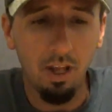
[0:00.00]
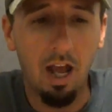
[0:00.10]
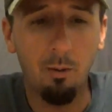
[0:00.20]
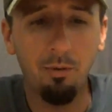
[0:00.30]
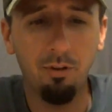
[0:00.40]

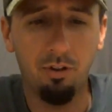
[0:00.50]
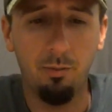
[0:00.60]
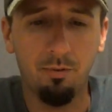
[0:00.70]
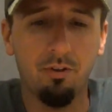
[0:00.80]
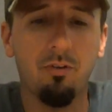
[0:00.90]
I will do
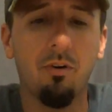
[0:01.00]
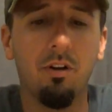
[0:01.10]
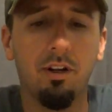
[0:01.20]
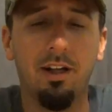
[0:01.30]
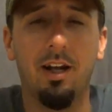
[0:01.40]
temperature control
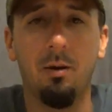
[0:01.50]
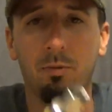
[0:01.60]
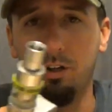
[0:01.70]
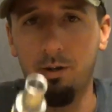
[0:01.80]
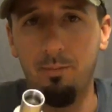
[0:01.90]
on it, and I
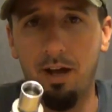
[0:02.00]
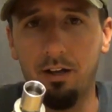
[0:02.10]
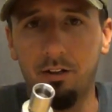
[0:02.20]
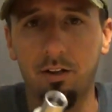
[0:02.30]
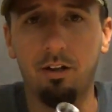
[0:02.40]
will come back
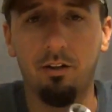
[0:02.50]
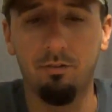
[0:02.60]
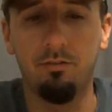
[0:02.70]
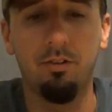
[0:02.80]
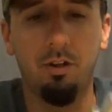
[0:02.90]
and
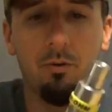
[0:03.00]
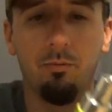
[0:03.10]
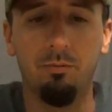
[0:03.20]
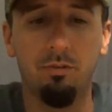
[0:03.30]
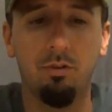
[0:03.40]
I'll
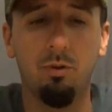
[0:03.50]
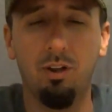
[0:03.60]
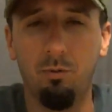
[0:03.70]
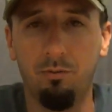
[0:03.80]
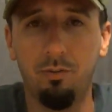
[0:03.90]
do a
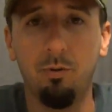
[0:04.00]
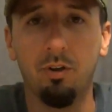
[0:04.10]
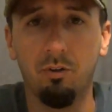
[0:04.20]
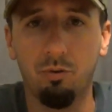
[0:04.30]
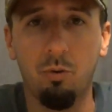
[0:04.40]
little review on
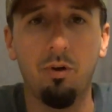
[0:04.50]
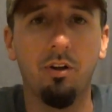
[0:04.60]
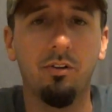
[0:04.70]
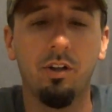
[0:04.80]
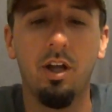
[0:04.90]
those
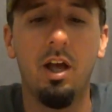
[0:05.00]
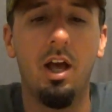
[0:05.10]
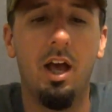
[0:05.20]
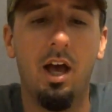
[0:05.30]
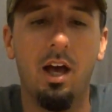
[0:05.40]
coils,
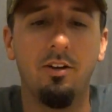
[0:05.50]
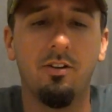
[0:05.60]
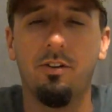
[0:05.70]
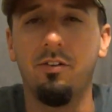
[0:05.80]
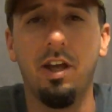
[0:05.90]

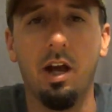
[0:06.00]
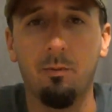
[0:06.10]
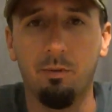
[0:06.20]
just to see how it